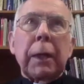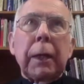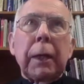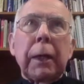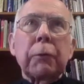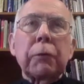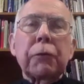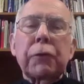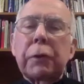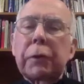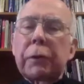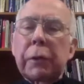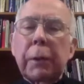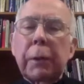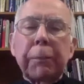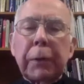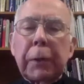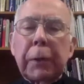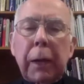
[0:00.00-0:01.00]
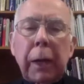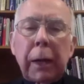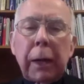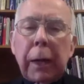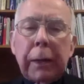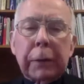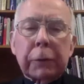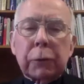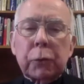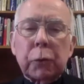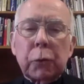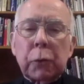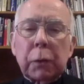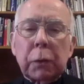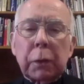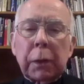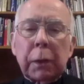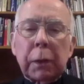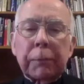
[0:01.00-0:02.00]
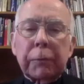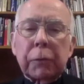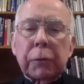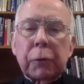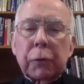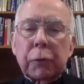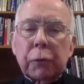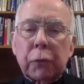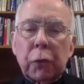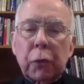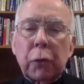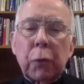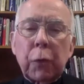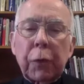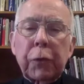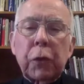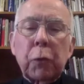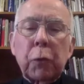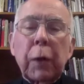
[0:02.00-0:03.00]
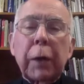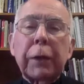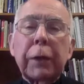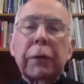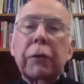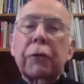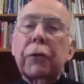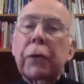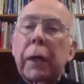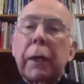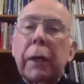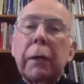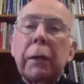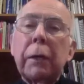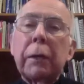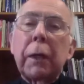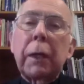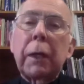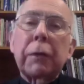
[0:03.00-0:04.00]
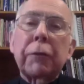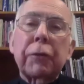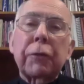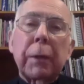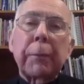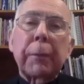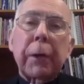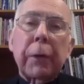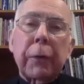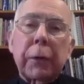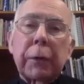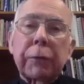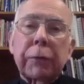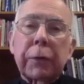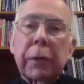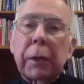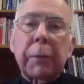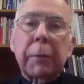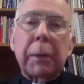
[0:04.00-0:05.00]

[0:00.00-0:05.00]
It was simply a high school to discern whether you wanted to stay in the seminary, etc.